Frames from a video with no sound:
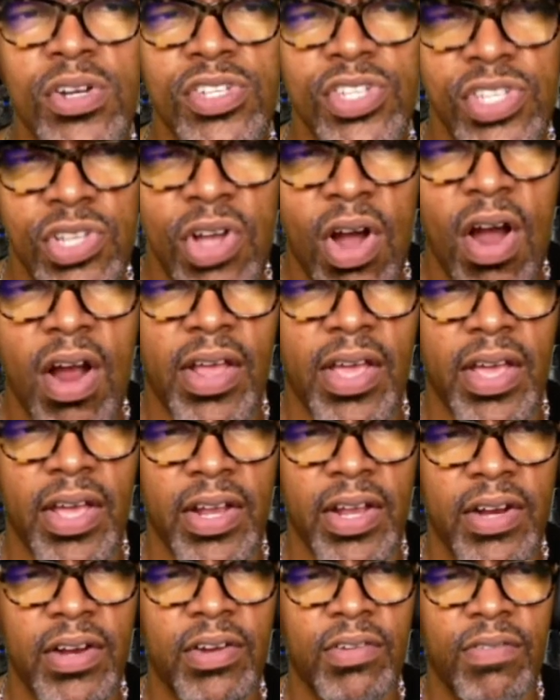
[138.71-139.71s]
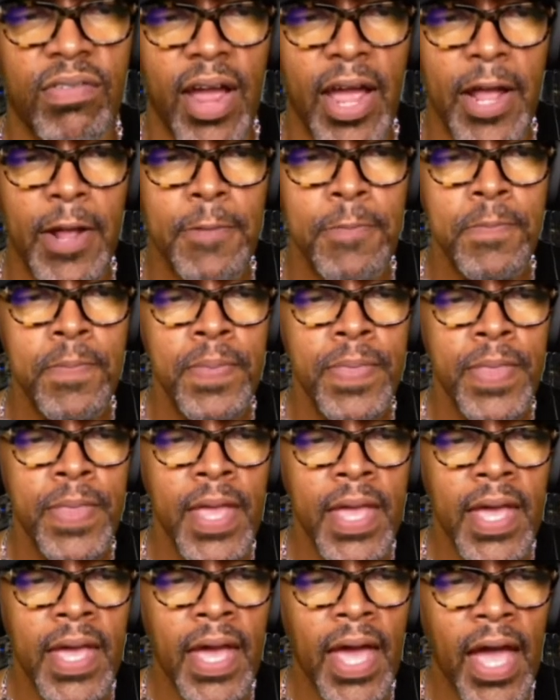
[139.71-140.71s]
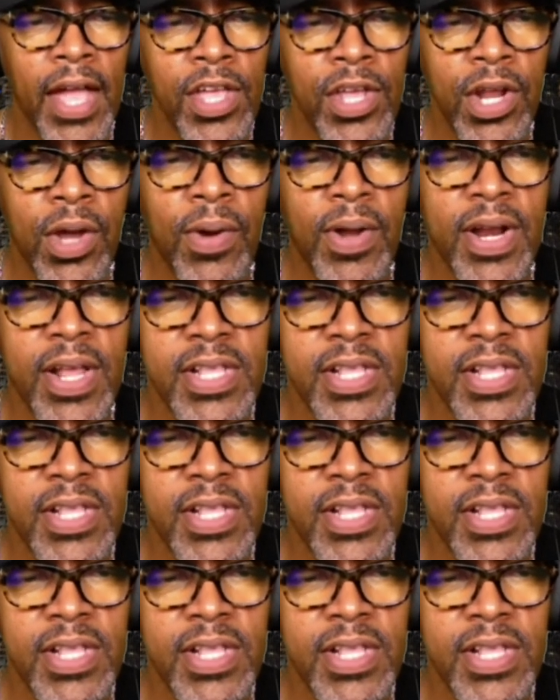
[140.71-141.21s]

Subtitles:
And that's how the song started, right?